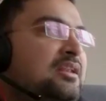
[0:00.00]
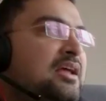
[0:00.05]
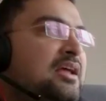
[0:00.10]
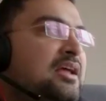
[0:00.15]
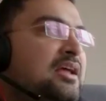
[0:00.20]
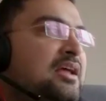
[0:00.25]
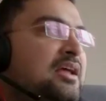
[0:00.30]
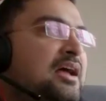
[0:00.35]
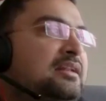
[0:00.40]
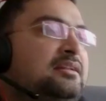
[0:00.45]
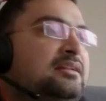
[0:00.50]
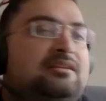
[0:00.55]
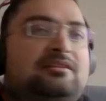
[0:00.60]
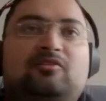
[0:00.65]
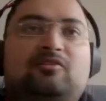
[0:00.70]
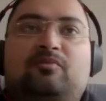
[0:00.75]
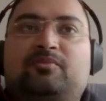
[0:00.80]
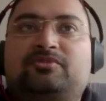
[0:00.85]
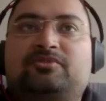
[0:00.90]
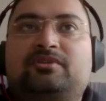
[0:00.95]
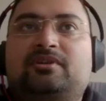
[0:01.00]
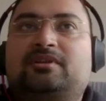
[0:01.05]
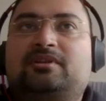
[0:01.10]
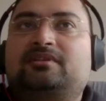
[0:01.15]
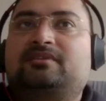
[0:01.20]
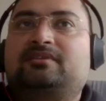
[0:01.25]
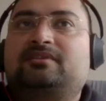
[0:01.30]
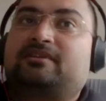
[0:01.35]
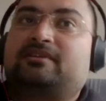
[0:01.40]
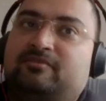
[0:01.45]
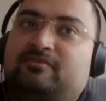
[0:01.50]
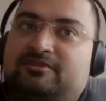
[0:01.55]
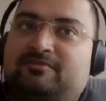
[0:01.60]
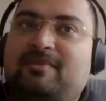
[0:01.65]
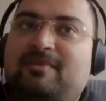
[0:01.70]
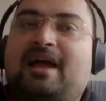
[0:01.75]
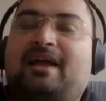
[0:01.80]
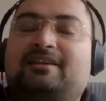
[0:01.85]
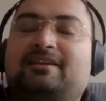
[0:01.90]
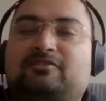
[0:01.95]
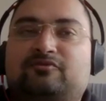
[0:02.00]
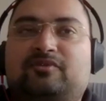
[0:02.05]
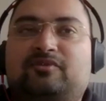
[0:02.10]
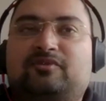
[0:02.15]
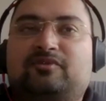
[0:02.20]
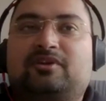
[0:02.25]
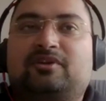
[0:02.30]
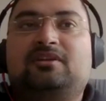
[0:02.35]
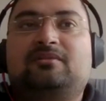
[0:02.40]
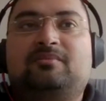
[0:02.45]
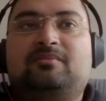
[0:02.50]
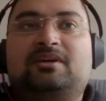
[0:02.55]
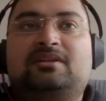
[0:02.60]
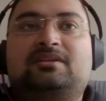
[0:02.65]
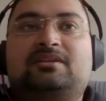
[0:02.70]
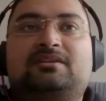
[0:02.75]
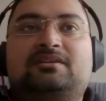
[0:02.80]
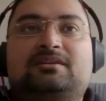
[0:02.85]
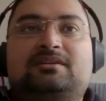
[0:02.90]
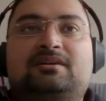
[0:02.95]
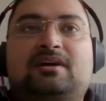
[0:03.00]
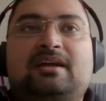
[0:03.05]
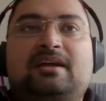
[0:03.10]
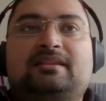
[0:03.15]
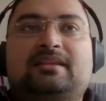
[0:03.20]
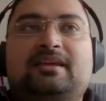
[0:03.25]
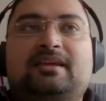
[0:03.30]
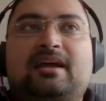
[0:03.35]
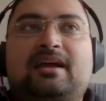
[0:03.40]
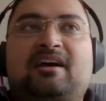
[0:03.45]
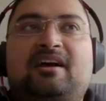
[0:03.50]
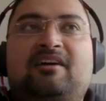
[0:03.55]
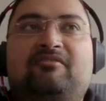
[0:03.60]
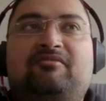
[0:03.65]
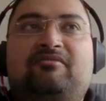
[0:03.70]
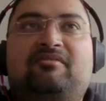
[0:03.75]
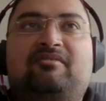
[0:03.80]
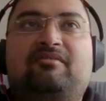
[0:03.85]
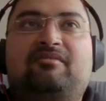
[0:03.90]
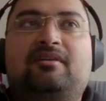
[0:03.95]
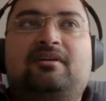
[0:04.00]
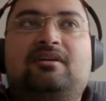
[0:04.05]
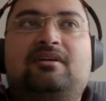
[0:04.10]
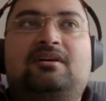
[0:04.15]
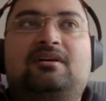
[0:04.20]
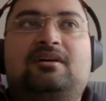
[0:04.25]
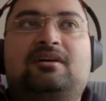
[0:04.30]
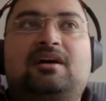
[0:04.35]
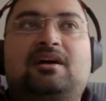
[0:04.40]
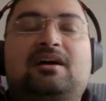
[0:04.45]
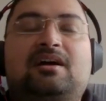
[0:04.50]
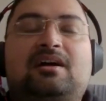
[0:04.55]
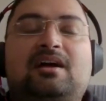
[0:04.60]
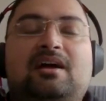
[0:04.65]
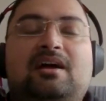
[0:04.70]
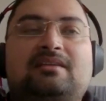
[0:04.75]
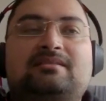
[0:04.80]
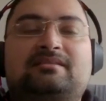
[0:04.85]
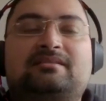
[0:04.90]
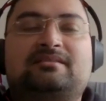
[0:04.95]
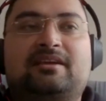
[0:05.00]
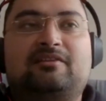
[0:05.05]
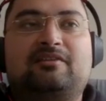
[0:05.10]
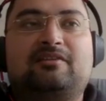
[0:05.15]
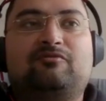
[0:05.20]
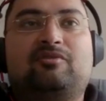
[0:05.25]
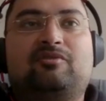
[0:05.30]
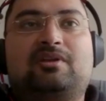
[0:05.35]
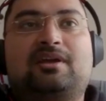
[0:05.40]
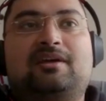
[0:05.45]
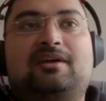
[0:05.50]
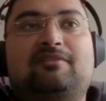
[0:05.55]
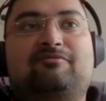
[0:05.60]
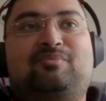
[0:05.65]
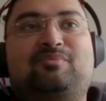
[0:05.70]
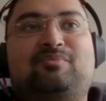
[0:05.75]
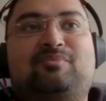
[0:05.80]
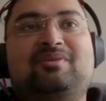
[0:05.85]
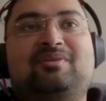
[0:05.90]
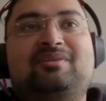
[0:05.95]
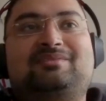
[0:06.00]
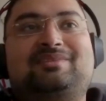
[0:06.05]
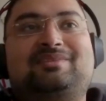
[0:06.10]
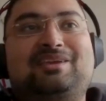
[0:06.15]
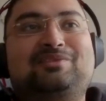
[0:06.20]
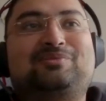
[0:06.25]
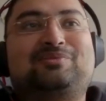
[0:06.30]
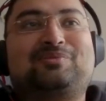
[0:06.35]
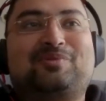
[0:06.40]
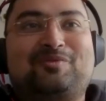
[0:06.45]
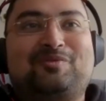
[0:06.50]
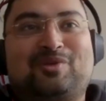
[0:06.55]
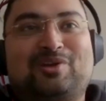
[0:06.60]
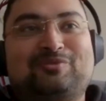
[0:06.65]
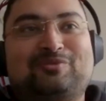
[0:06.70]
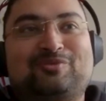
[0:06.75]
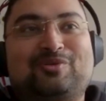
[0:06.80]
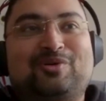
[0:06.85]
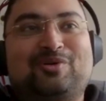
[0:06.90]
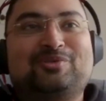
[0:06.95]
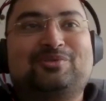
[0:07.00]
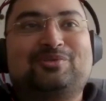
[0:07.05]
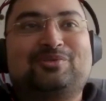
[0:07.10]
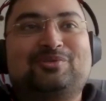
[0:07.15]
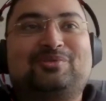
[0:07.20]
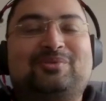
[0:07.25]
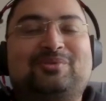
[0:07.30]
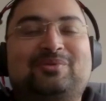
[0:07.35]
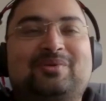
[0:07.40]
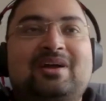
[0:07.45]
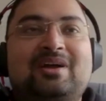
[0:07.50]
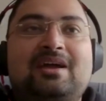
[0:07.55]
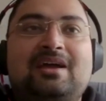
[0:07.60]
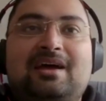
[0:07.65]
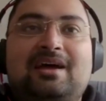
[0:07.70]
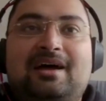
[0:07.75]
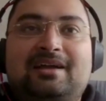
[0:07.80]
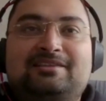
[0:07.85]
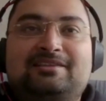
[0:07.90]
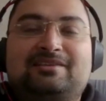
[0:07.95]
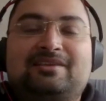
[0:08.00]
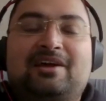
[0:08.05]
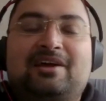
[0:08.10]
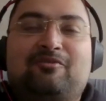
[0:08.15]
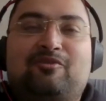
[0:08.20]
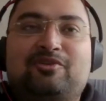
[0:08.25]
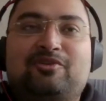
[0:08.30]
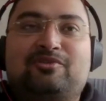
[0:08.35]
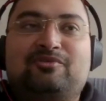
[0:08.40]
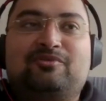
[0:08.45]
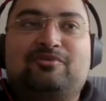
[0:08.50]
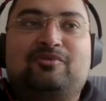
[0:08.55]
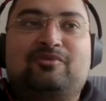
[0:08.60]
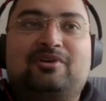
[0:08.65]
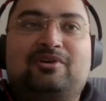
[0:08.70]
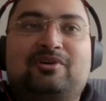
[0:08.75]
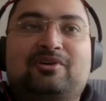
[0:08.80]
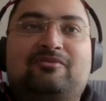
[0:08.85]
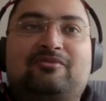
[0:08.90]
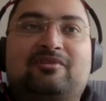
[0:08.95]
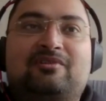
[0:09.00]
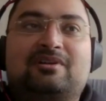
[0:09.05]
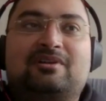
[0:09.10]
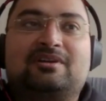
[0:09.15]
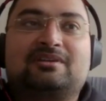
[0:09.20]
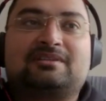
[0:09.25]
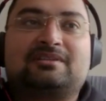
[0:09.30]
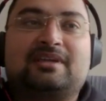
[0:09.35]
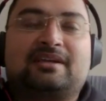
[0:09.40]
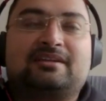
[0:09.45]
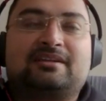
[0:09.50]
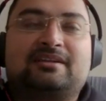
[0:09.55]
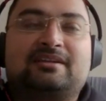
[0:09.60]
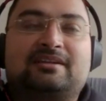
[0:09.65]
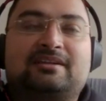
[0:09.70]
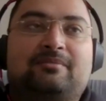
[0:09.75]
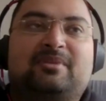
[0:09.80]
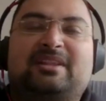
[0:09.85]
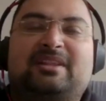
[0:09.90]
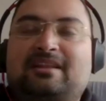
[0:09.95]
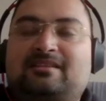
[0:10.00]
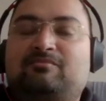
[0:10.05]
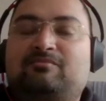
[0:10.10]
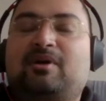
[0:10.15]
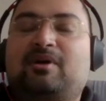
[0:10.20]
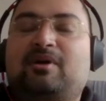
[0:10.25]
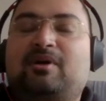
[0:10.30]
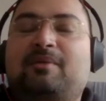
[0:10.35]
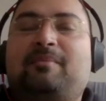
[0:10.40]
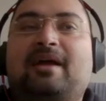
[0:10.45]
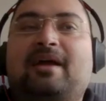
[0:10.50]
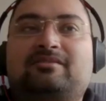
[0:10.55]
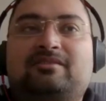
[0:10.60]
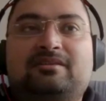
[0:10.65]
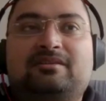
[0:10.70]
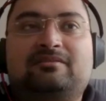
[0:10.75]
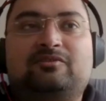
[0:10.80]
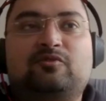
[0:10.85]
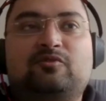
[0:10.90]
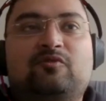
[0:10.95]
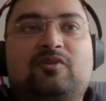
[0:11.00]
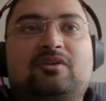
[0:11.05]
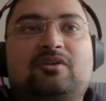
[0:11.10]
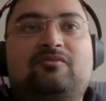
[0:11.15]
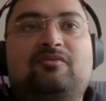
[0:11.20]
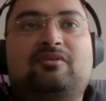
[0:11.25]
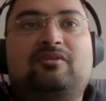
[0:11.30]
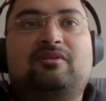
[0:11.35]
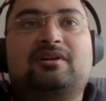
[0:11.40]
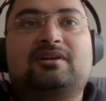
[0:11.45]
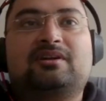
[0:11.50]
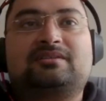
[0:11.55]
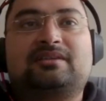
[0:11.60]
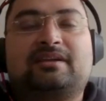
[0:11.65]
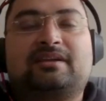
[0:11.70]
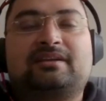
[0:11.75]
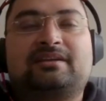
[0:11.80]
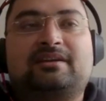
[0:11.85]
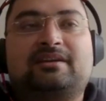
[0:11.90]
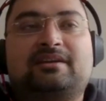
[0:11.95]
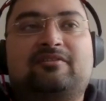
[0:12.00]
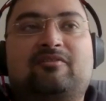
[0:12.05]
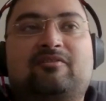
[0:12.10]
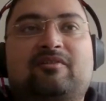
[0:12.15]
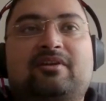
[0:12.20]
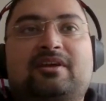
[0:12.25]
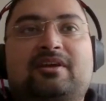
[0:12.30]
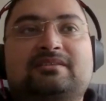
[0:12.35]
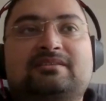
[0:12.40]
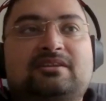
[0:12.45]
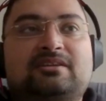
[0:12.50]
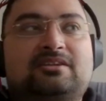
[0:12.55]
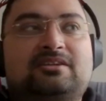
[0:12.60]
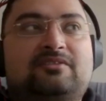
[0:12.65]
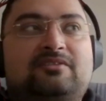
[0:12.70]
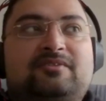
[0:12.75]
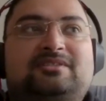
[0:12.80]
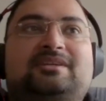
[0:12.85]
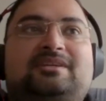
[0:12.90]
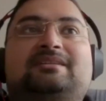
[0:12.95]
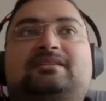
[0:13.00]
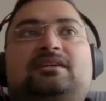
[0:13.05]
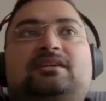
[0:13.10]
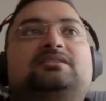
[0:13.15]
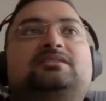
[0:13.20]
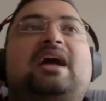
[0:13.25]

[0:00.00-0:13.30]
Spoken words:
had another opportunity 6 months back as well. But I think I have, as I said, what I have seen through and what I've gone through, I want to work for a sector. I mean, that's my passion, to work for a sector organization which can touch